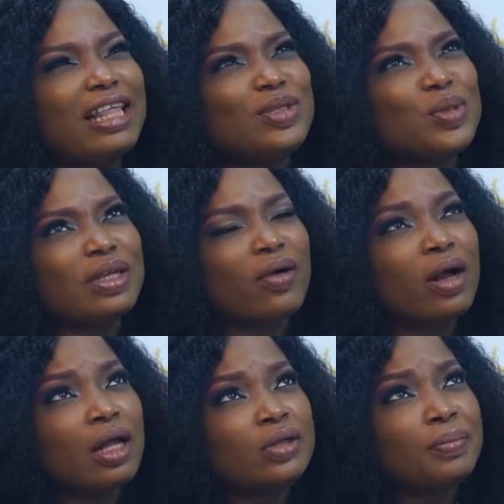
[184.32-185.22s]
uh, this was
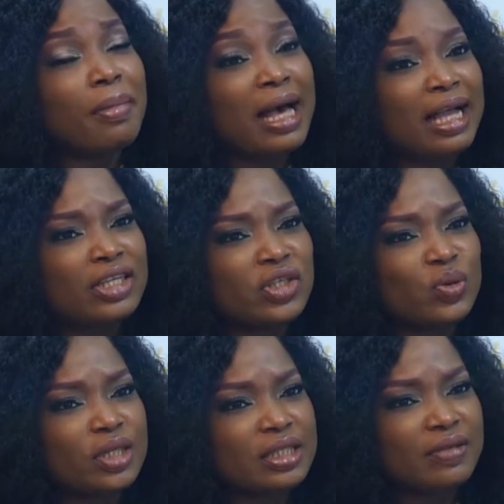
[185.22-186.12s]
around March
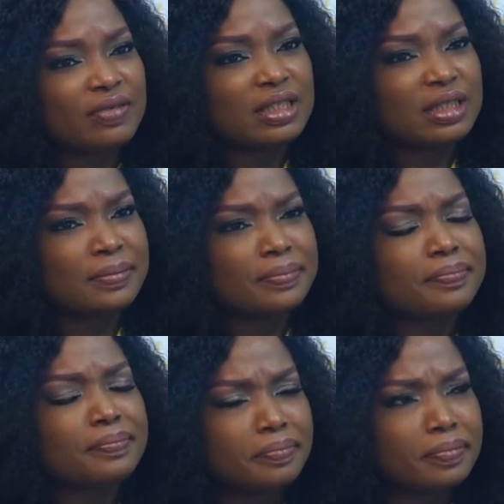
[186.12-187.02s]
2017.
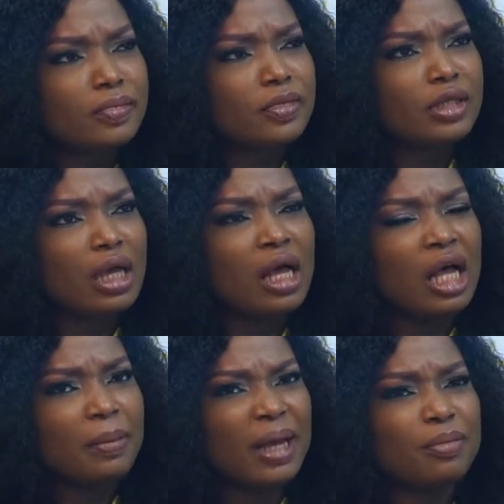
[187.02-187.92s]

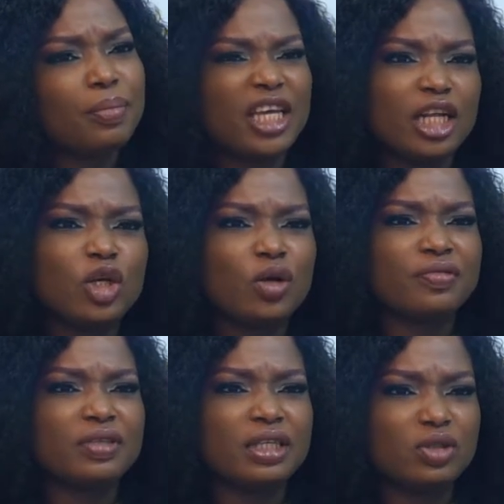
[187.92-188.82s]
Um, at the beginning
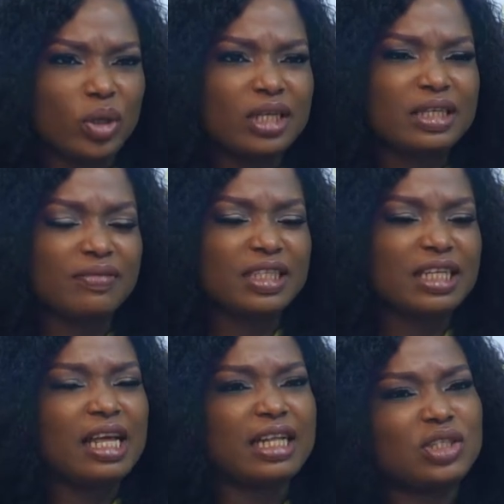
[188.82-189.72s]
of the
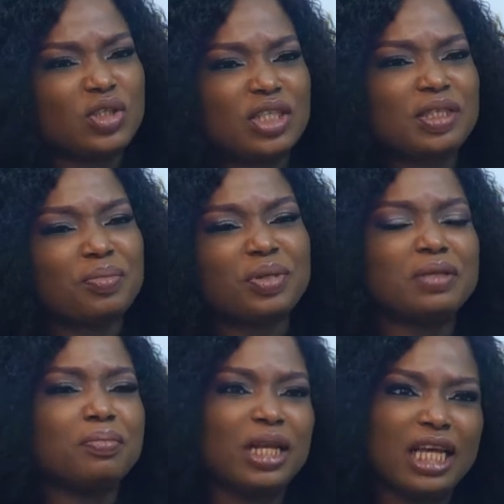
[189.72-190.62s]
2017, I'd just
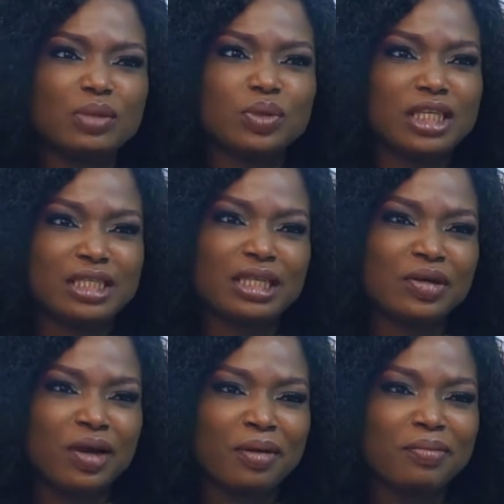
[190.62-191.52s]
been playing with
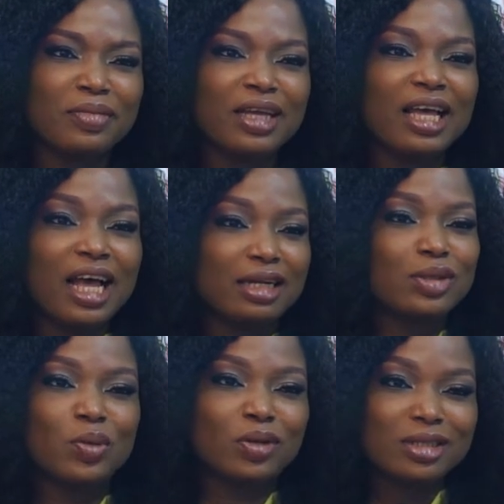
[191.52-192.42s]
Instagram. I didn't
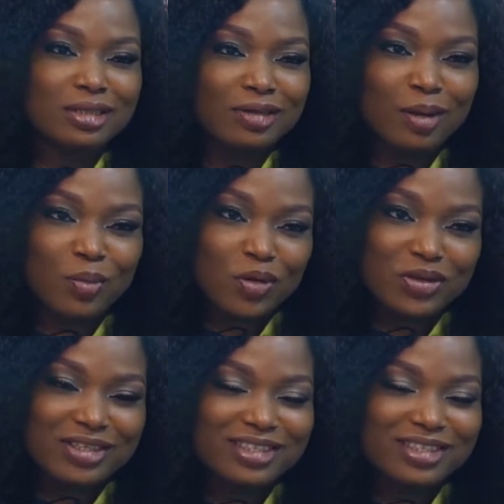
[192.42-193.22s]
know what Instagram was.